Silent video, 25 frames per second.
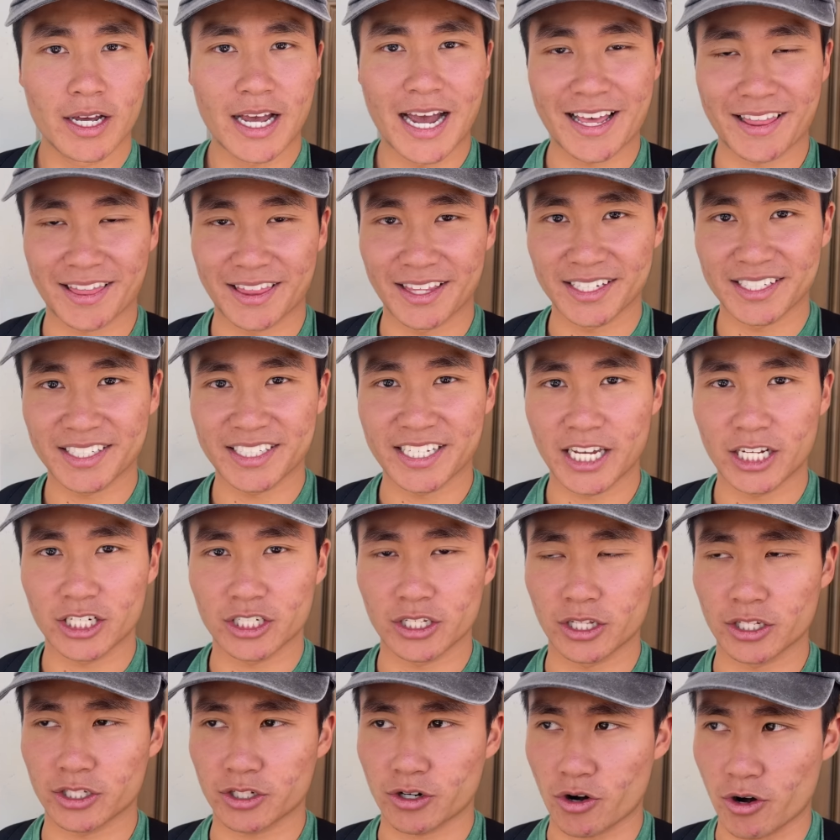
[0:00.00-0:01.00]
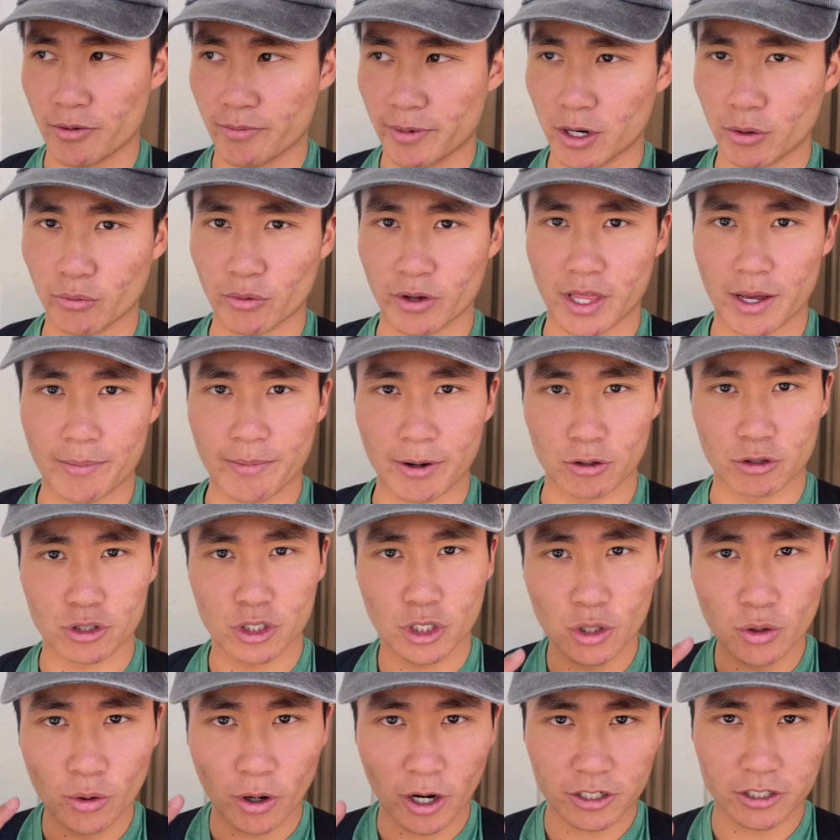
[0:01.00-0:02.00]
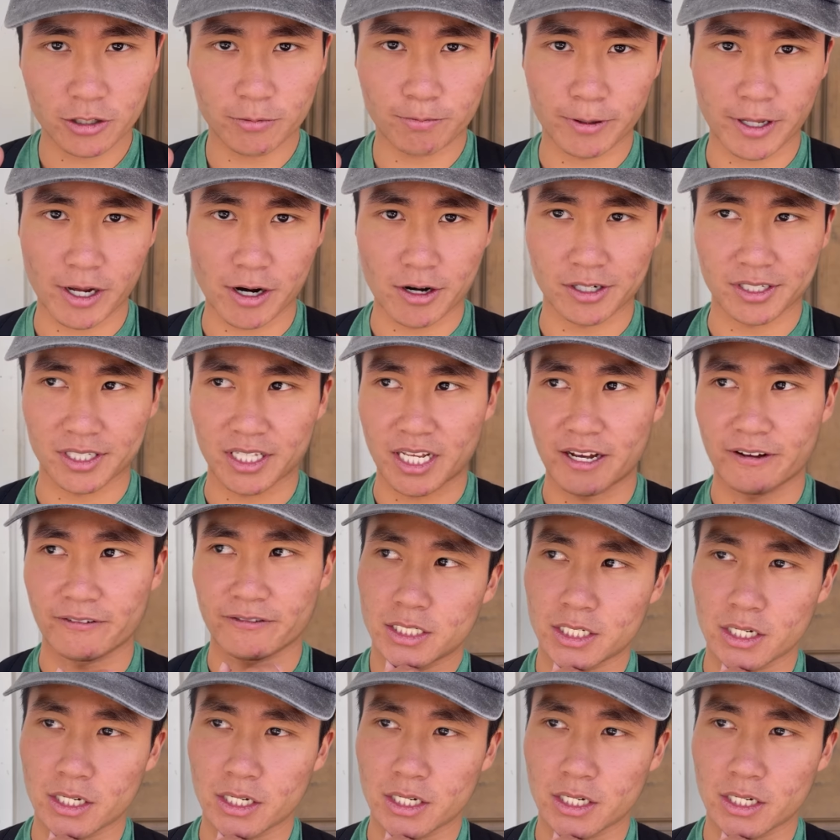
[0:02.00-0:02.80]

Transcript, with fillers: at this stage of the tournament with about 200 players left.